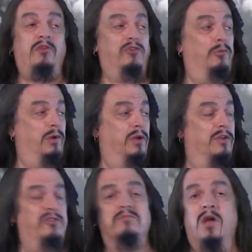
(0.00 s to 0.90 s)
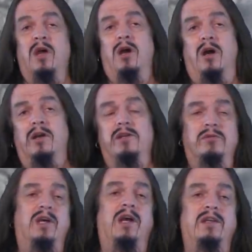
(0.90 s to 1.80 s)
So birds are a
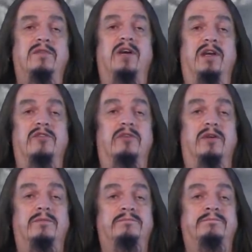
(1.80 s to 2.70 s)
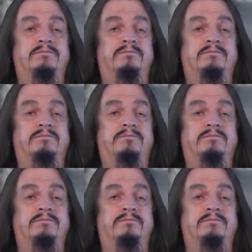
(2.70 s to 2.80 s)
new kind of dinosaur.